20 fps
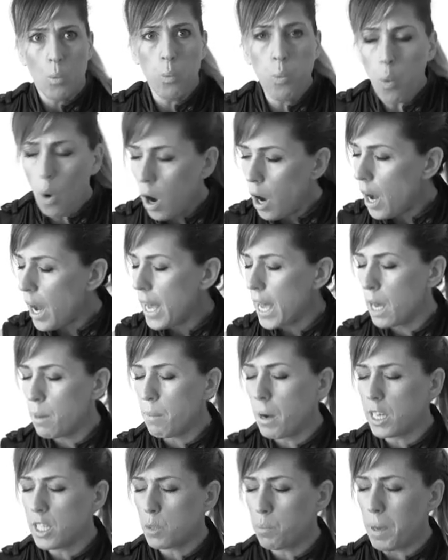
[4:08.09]
Why
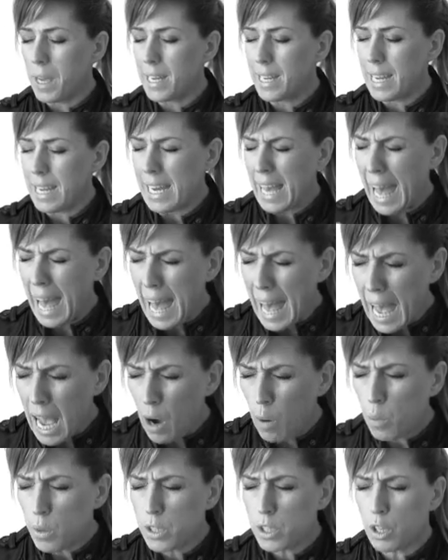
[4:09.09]
am I spending
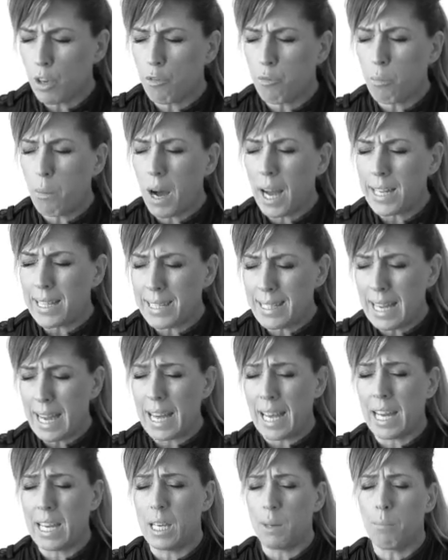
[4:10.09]
hours of my
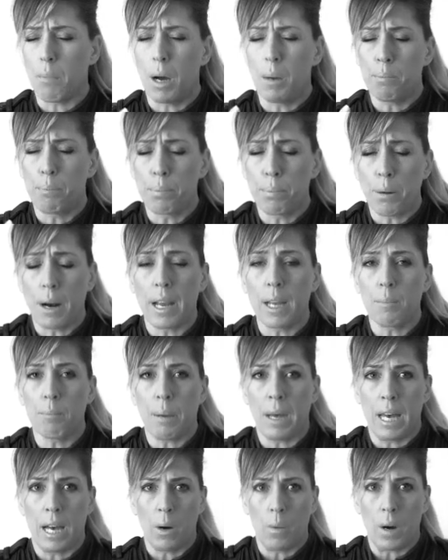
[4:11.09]
day, my brain
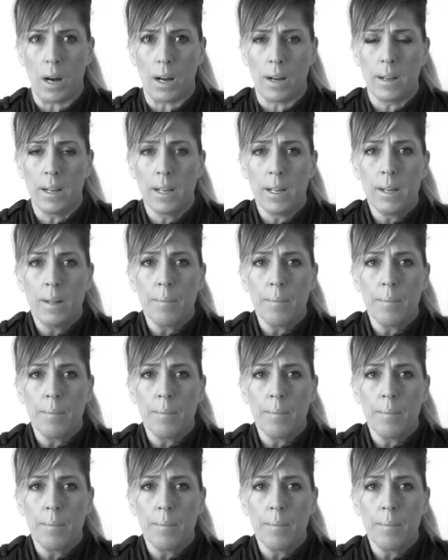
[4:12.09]
power,